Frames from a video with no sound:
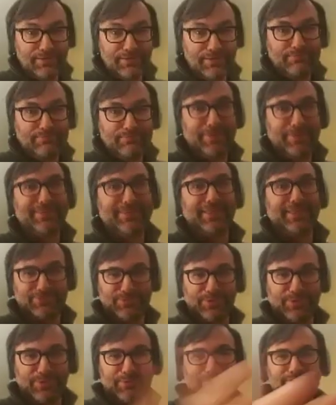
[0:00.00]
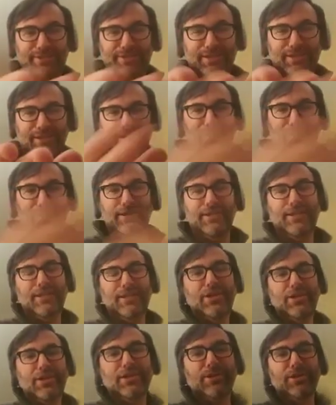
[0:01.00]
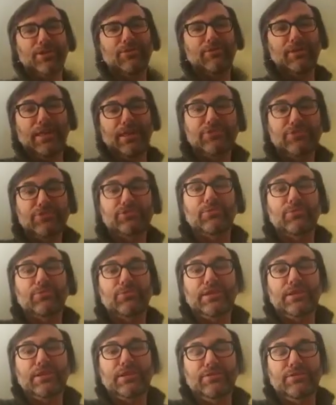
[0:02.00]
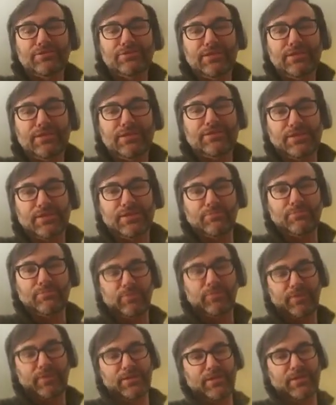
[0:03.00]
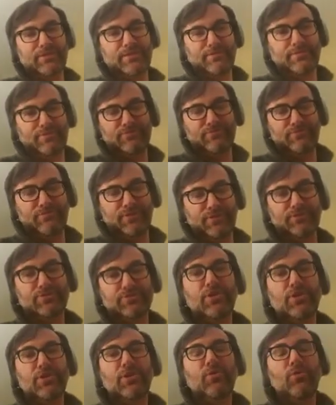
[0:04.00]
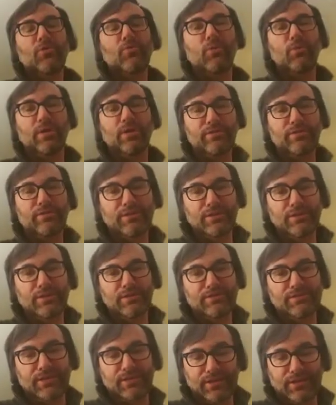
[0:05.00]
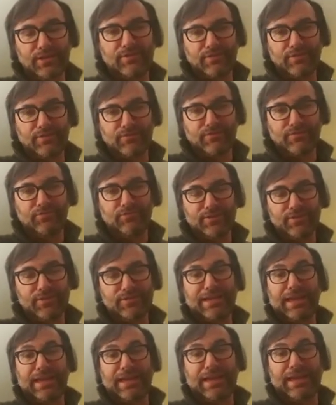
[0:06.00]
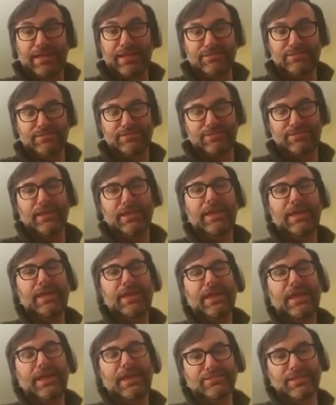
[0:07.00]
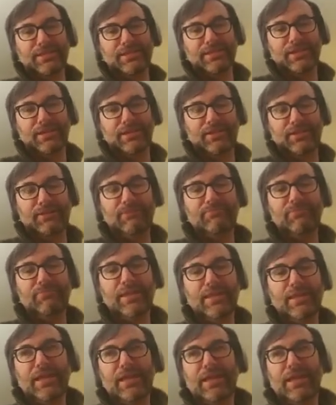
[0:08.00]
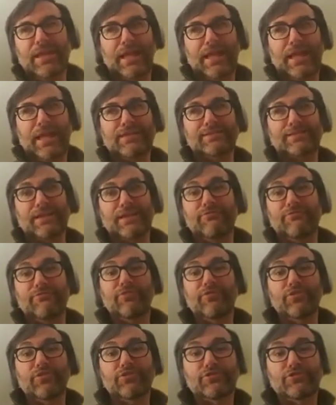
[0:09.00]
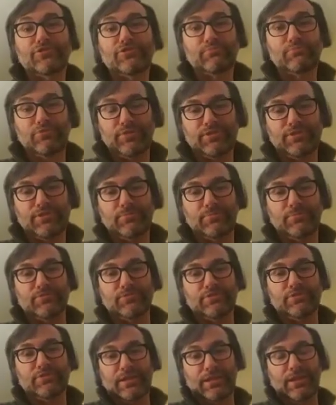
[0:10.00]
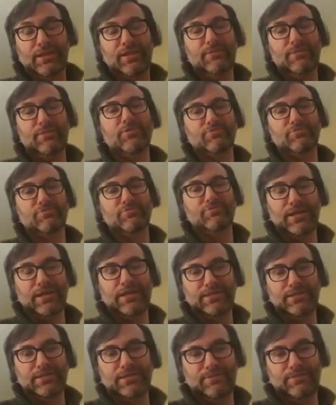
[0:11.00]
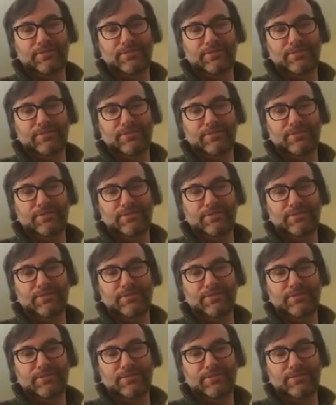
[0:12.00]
but that's what I'm saying. So here's an example with an active inference. One of the things that active inference has as a first principles claim on reality